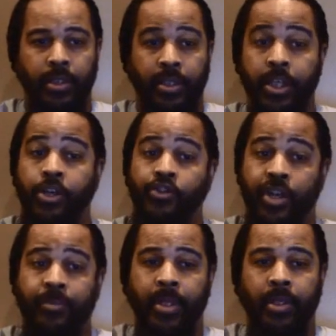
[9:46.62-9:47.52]
the
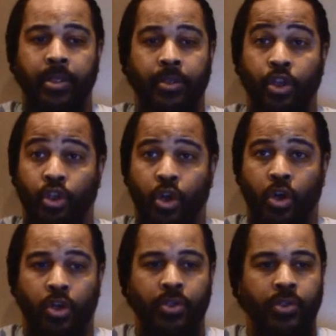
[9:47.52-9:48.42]
agreement, the
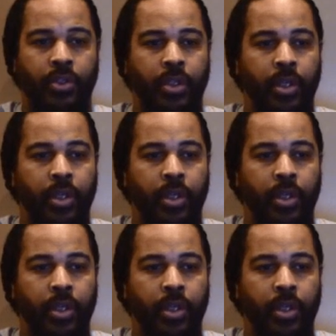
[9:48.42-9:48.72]
laws,